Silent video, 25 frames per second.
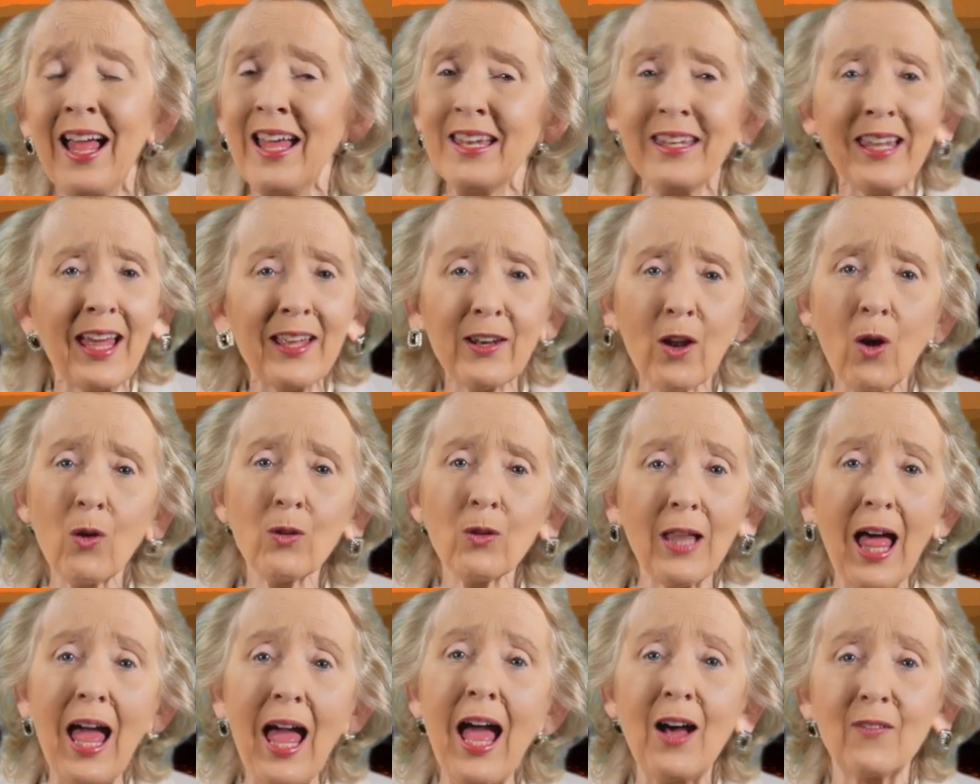Now,
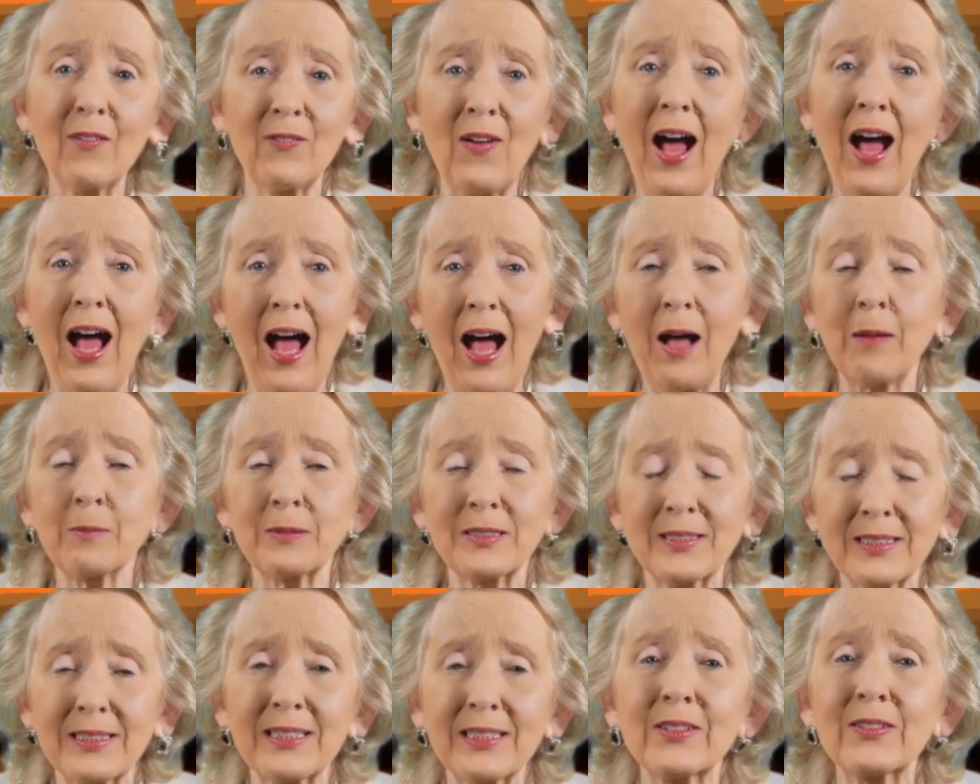don't laugh. I'm
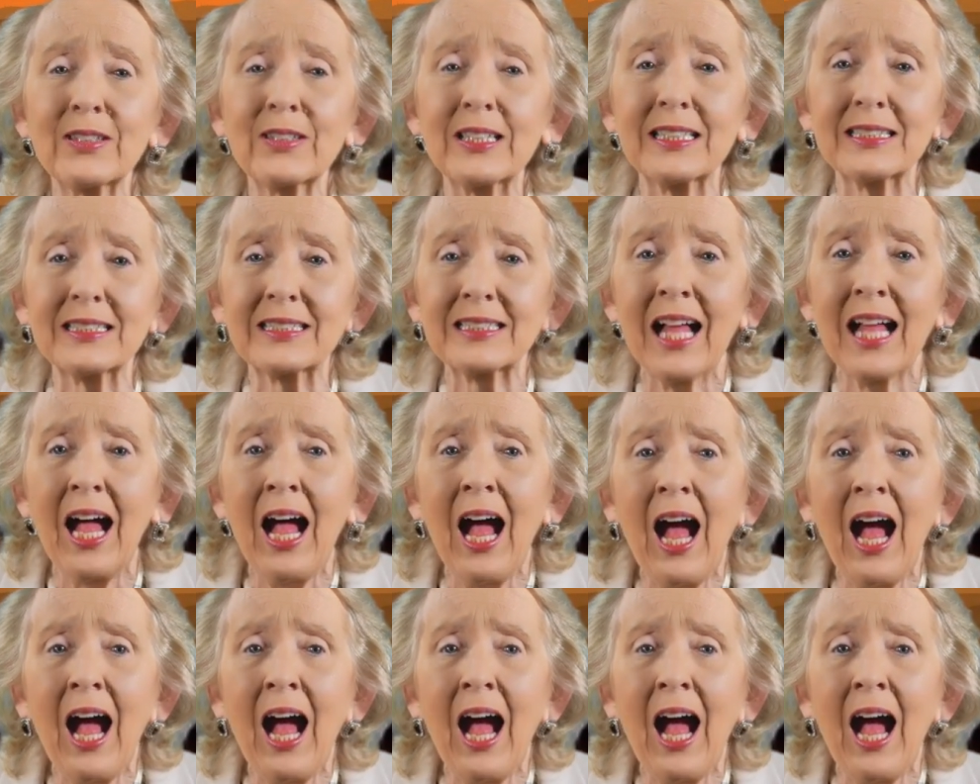serious.